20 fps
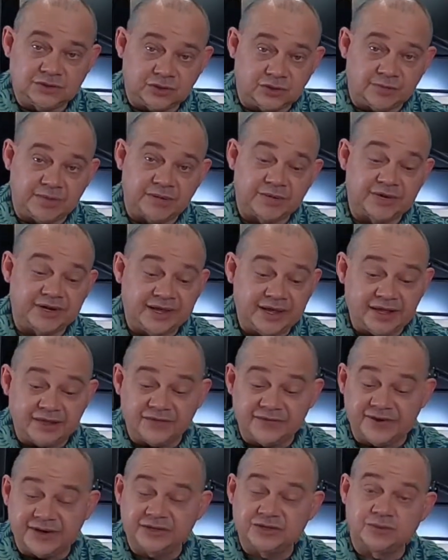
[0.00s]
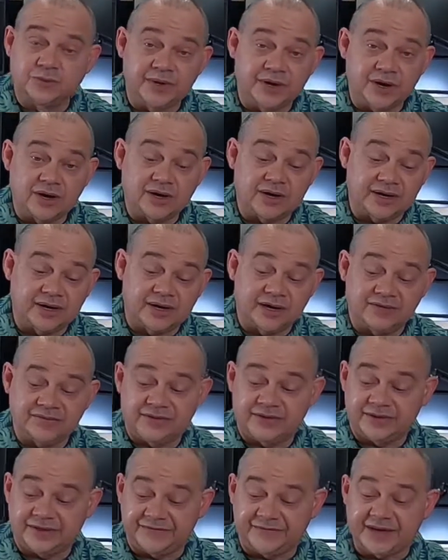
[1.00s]
So remember in the other videos, we are going to
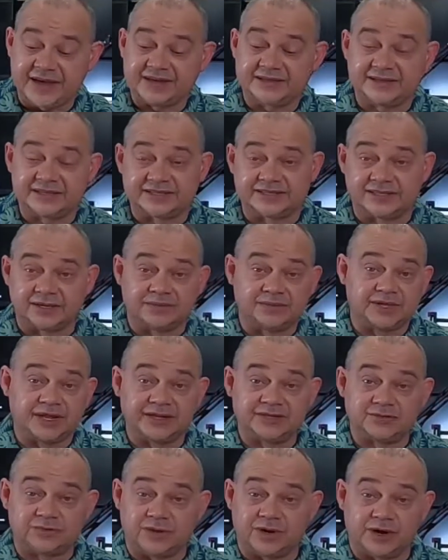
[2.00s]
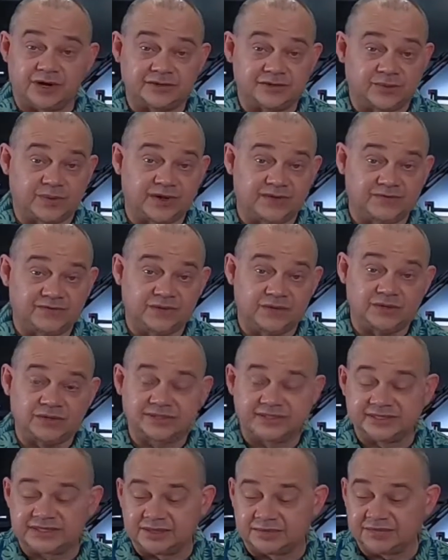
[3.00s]
cover the fact that some lights run on 12
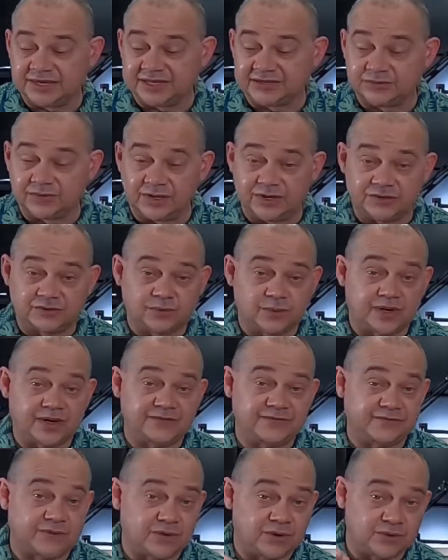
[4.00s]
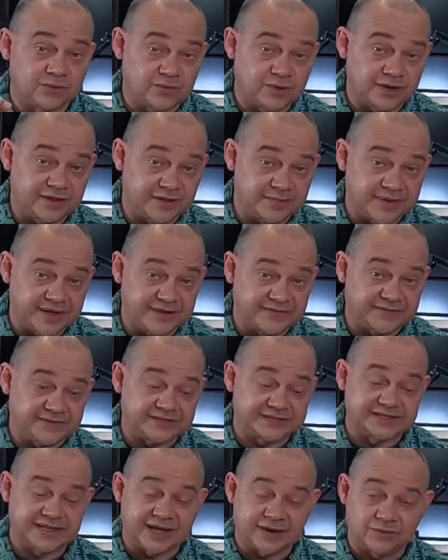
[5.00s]
volts and some lights run on 24. What are the
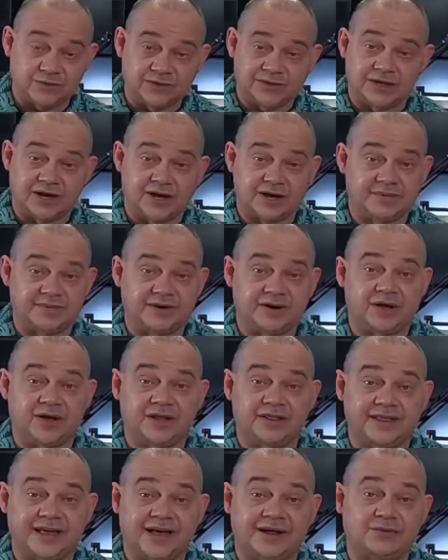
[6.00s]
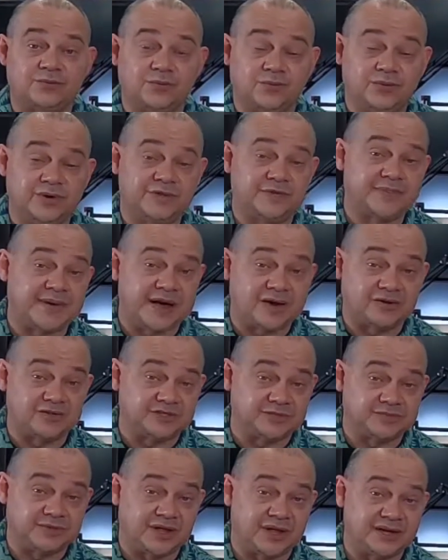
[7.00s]
benefits of that? We'll talk about all that with power
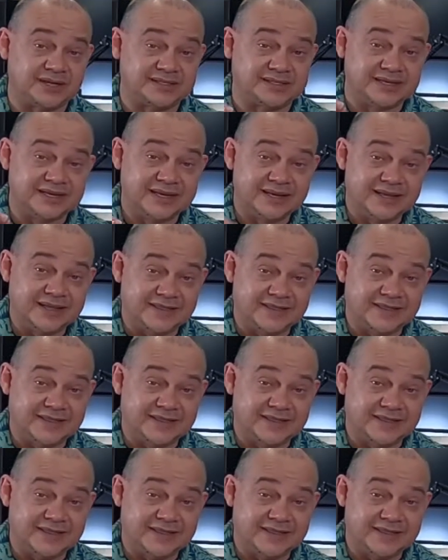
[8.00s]
supplies.